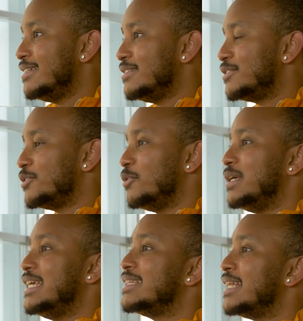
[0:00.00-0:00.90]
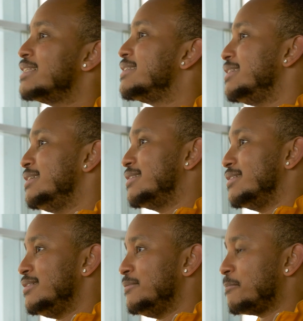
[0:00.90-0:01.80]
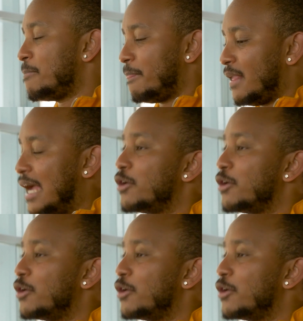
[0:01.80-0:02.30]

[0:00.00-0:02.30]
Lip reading: So in that season, I